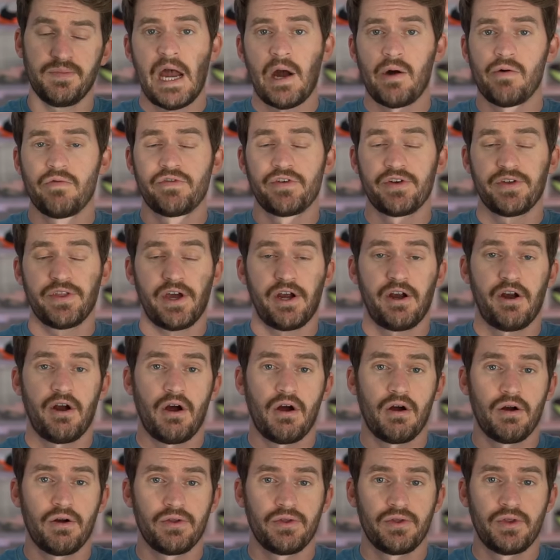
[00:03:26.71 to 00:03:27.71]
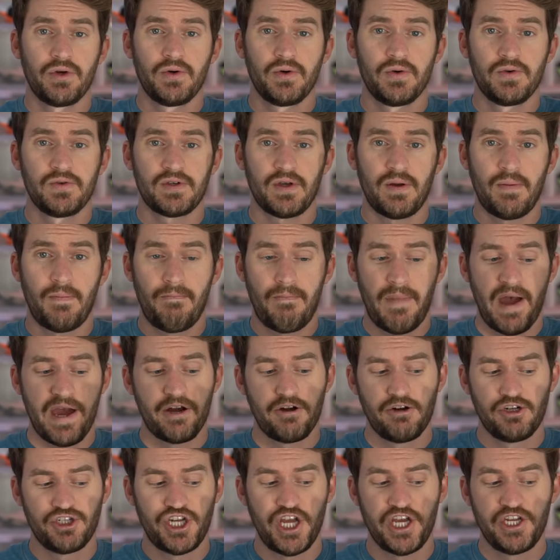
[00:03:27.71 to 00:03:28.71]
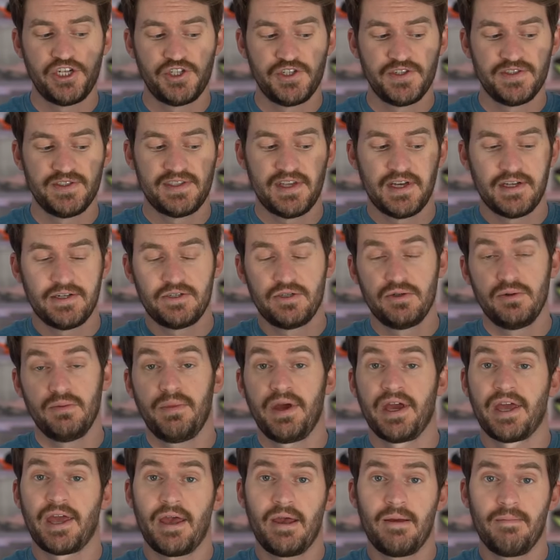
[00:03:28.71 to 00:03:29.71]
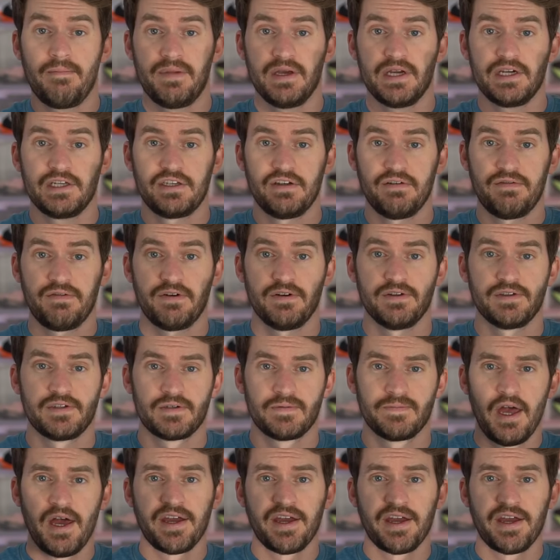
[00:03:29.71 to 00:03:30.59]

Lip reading: However, there are those minor changes that do make a big difference.